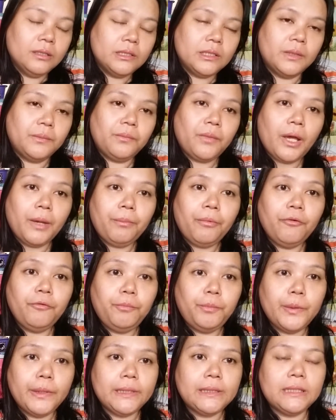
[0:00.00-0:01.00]
Some type of
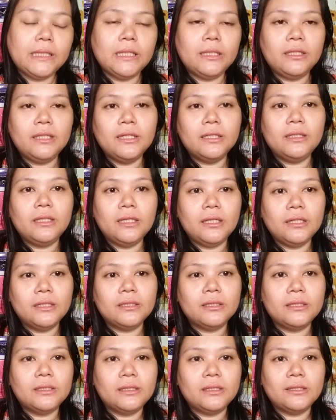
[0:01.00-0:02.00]
bracelet that
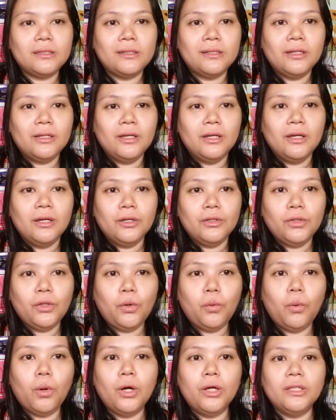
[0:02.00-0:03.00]
is
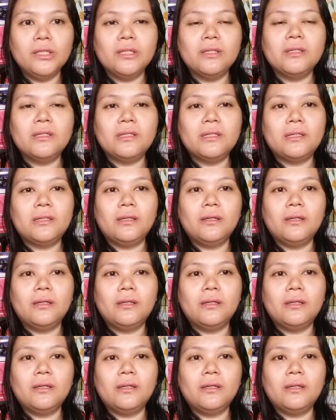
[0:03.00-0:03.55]
the ones